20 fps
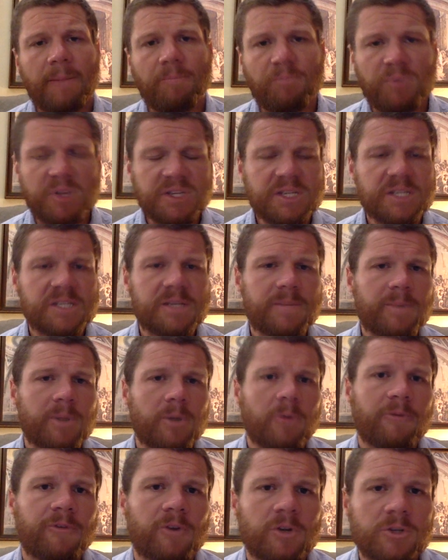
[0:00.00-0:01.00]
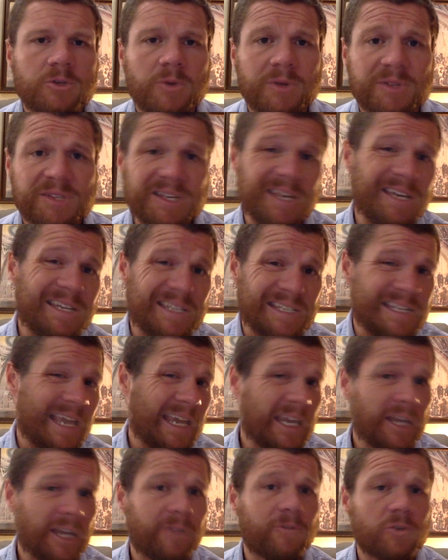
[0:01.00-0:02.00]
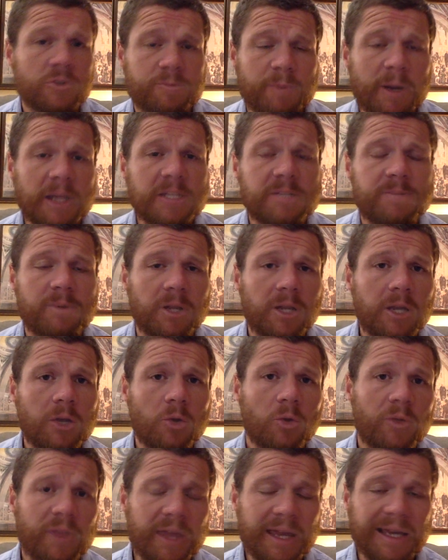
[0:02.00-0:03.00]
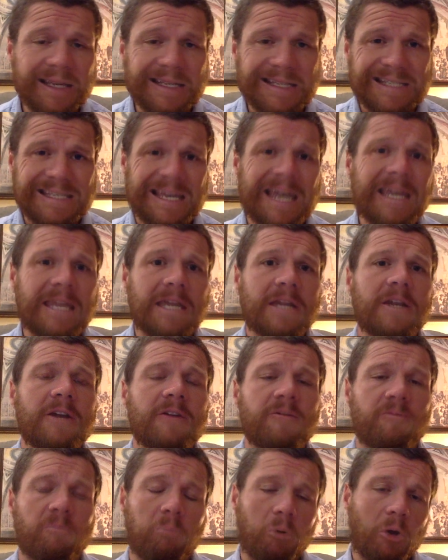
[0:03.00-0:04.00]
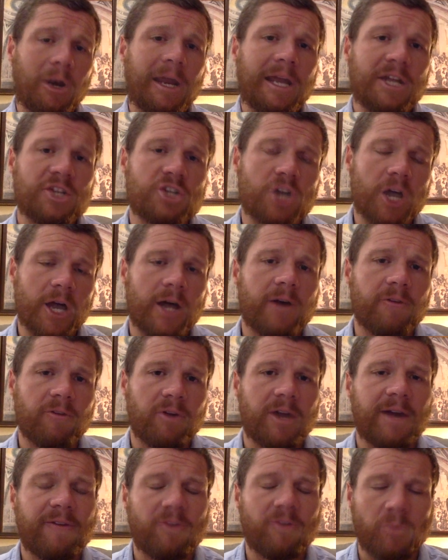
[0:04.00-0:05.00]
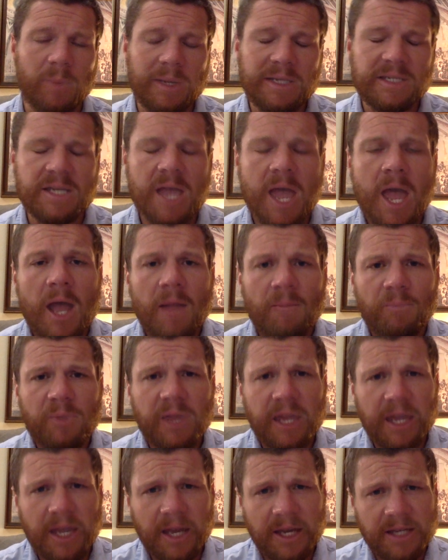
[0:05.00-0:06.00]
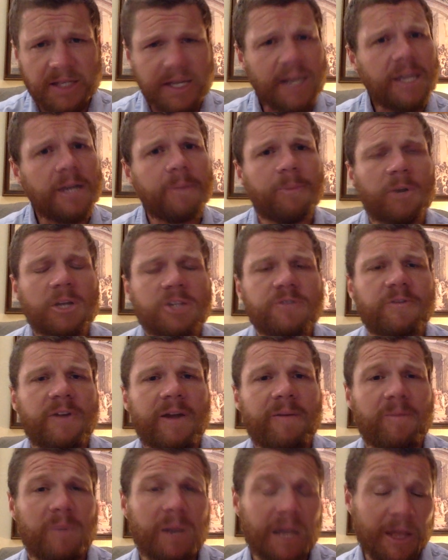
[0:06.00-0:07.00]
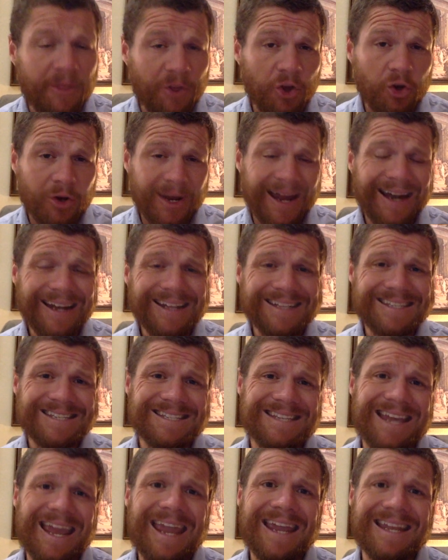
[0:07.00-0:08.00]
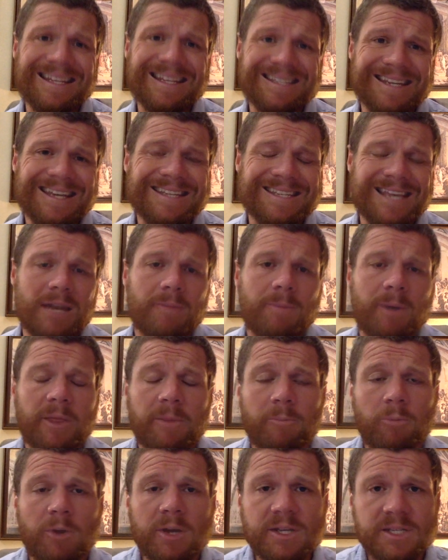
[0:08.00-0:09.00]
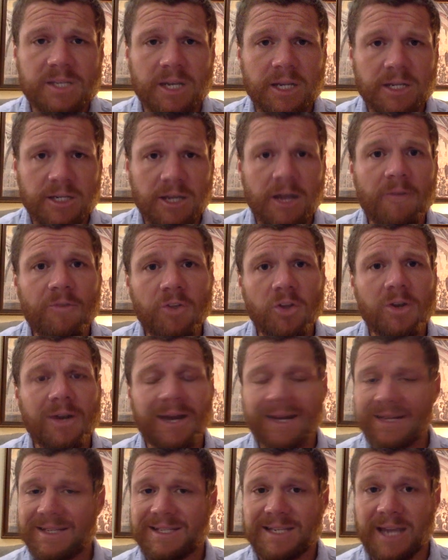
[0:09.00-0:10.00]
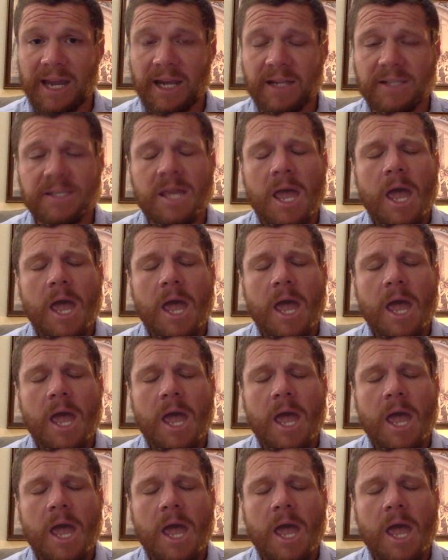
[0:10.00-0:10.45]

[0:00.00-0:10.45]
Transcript: This is typically referred to as the executive responsibility or the executive branch of government. The executive branch of government in the United States is headed by the President of the United States,